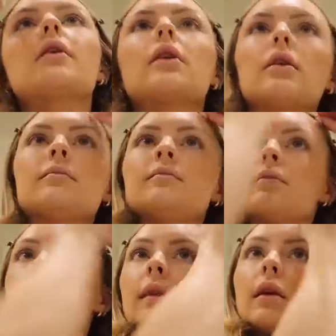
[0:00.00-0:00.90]
for
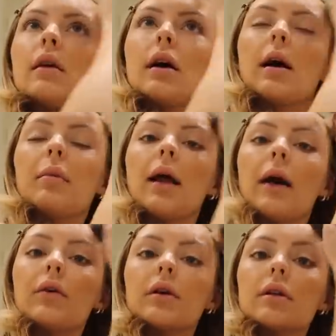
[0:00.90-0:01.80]
a couple
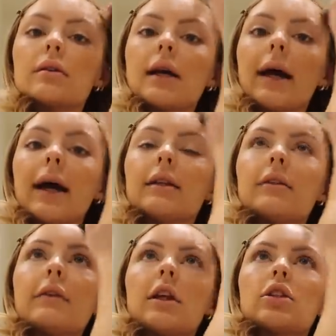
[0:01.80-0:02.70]
hours. I had
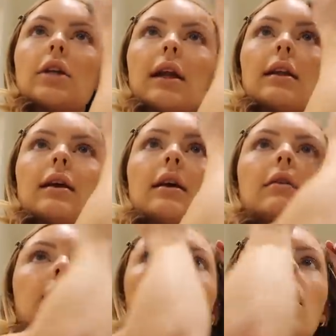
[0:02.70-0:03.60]
to finish editing a
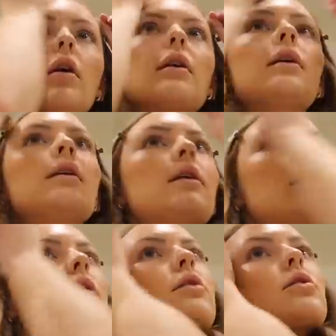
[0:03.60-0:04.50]
vlog,
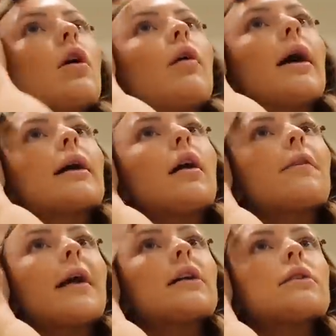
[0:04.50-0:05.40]
so I
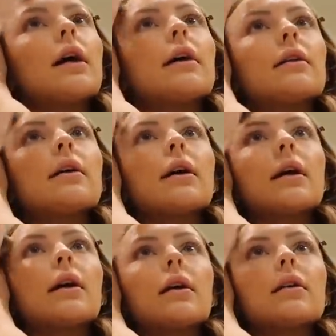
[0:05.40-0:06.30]
got that done
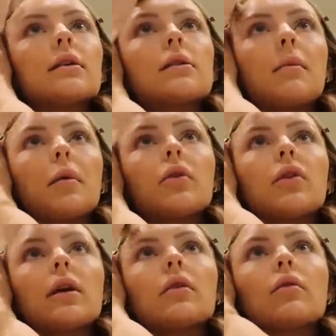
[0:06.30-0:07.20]
and it's
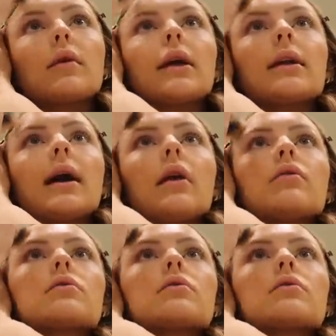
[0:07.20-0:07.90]
uploading right now,